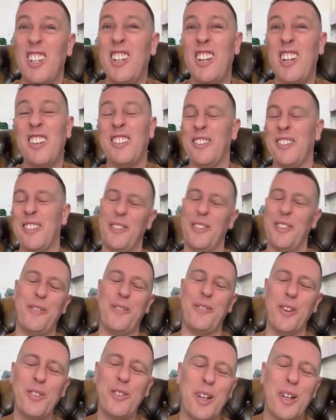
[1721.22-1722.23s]

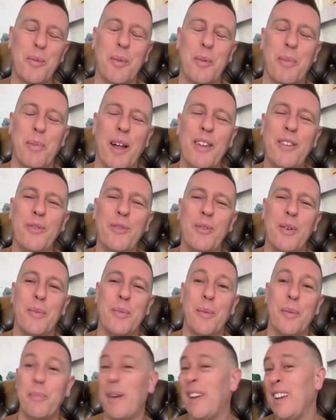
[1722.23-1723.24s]
It feels like a bit of blasphemy,
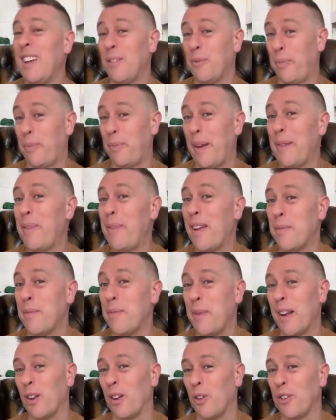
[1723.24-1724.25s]
but being part of
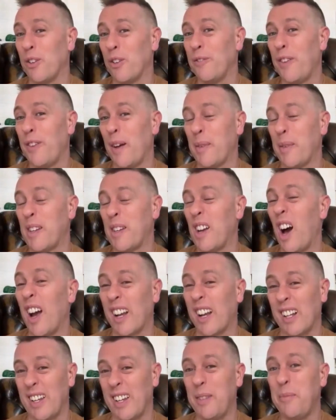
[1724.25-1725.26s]
the Melaleuca family,
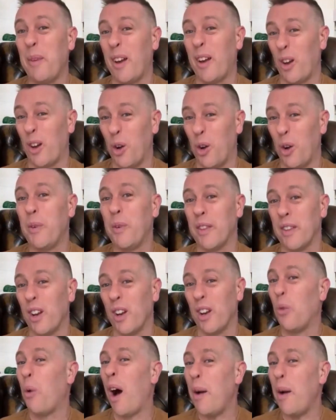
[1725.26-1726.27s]
I clean my home with
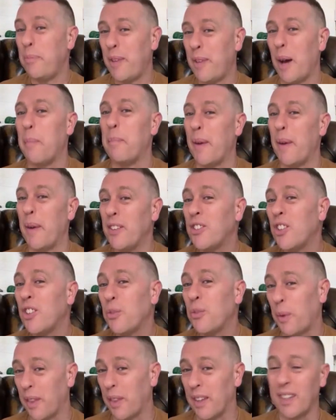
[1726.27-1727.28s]
it. I wipe down
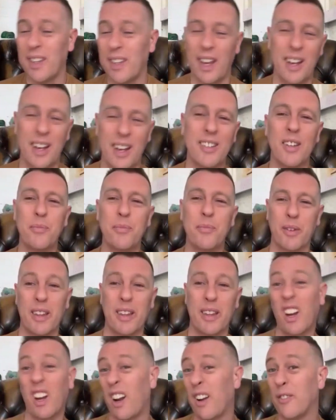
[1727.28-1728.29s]
benches with it, and it does
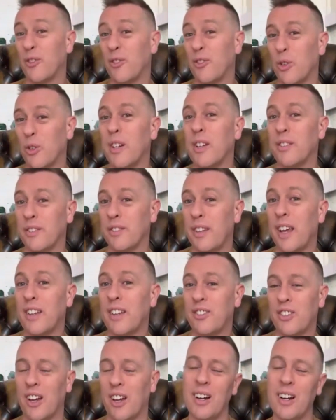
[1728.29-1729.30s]
bring that kind of joyous
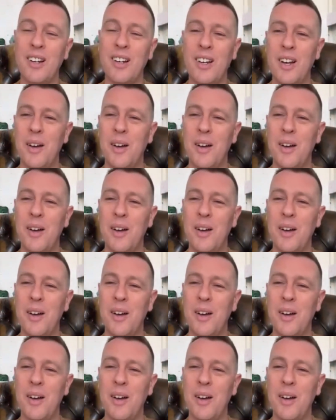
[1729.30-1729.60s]
nature.